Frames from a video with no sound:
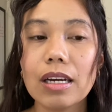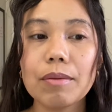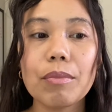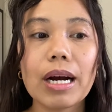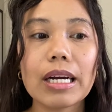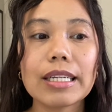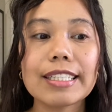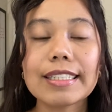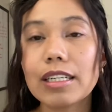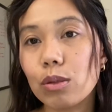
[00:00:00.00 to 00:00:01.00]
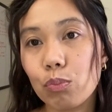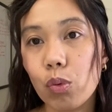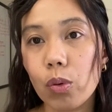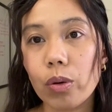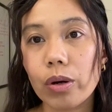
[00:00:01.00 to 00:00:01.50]
my
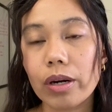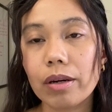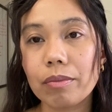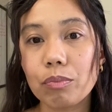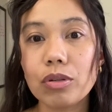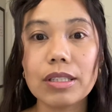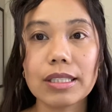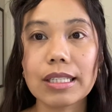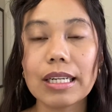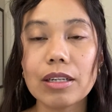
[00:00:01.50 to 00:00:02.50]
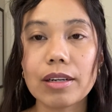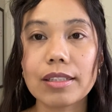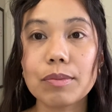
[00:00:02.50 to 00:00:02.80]
Singapore police clearance,